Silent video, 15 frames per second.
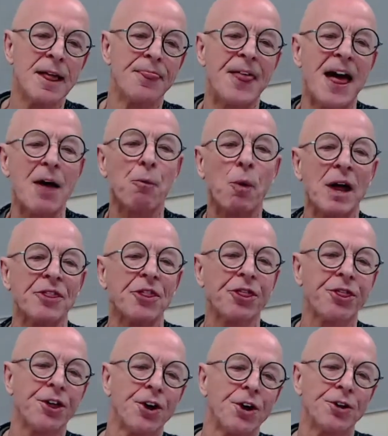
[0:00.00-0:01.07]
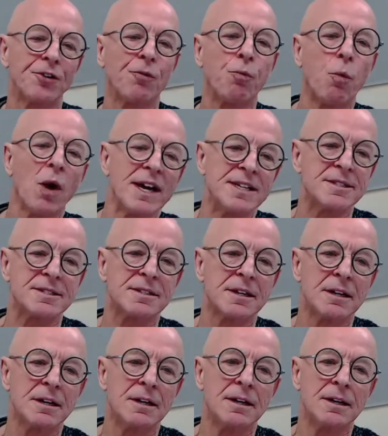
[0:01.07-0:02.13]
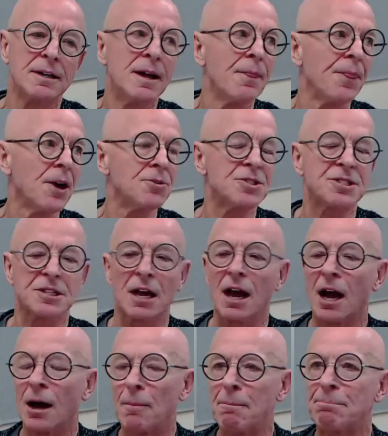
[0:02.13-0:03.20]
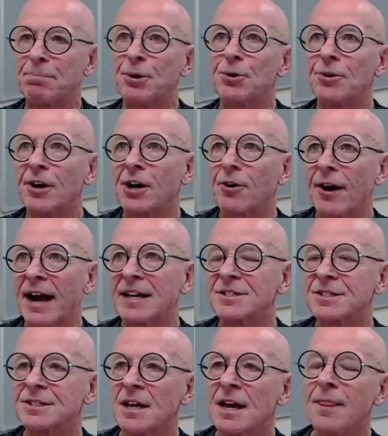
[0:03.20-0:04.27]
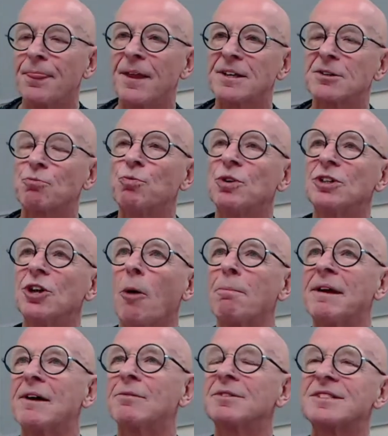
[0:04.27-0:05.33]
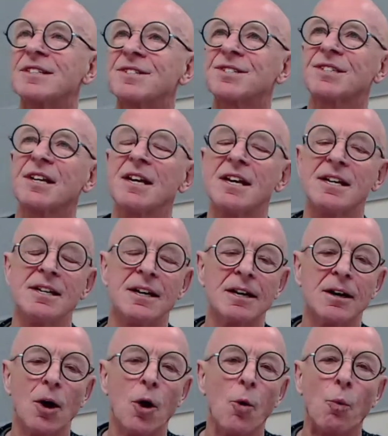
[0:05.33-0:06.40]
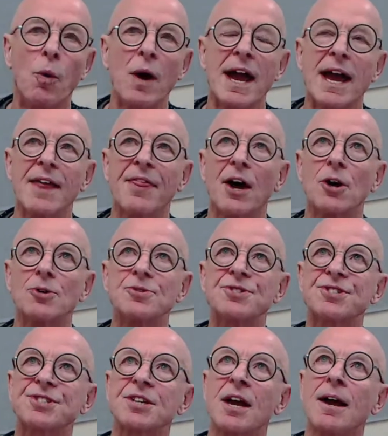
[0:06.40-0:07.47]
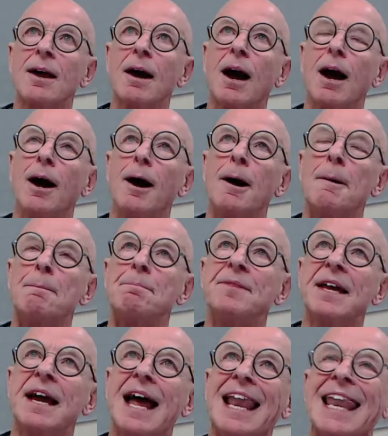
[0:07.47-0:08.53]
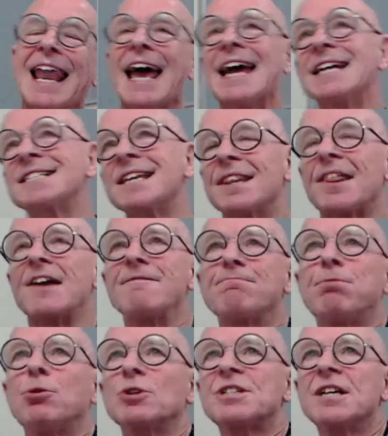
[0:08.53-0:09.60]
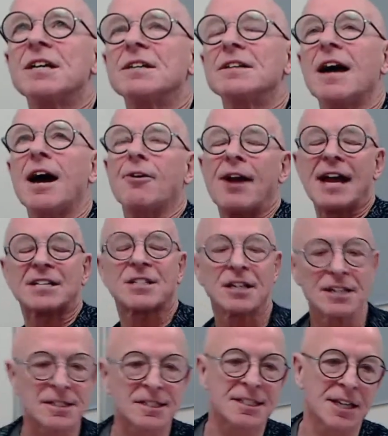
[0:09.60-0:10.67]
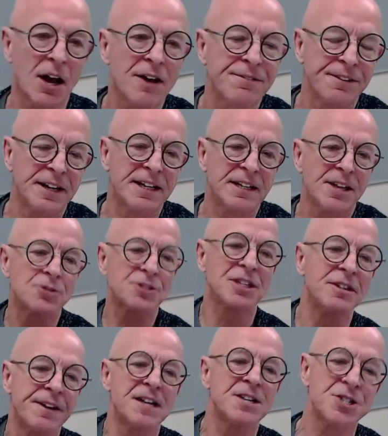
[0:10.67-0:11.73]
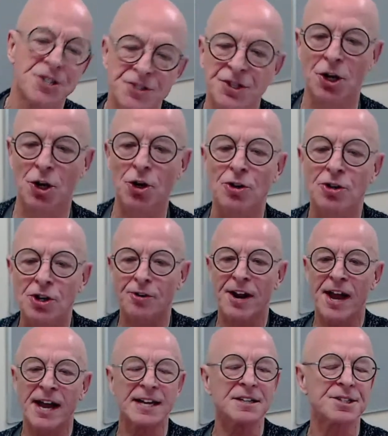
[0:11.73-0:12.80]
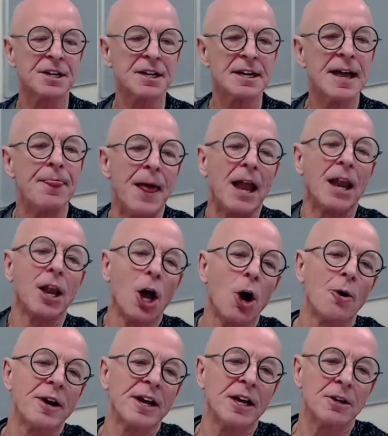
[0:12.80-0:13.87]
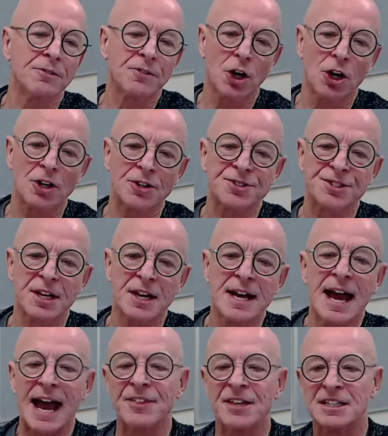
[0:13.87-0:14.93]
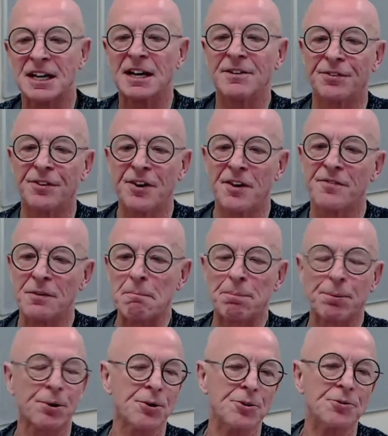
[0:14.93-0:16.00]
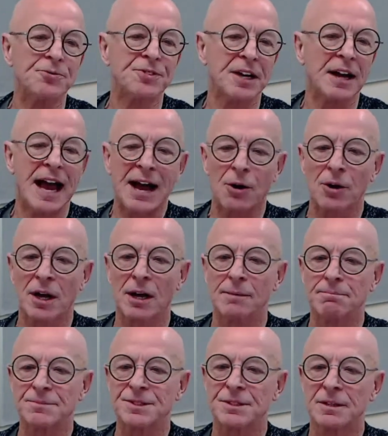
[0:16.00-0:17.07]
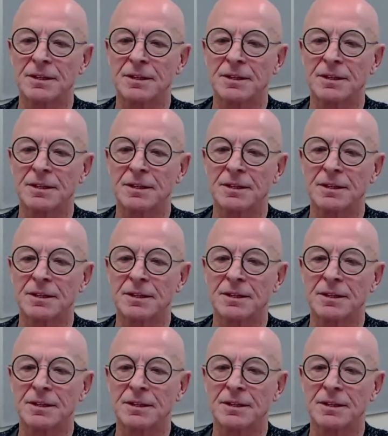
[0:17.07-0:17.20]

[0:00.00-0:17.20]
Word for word: That one third of waste, those um, bureaucrats that would not be able to see where those um, layers that they put in are actually siphoning those innovations that could create that lowering of cost and the delivery of improved outcomes.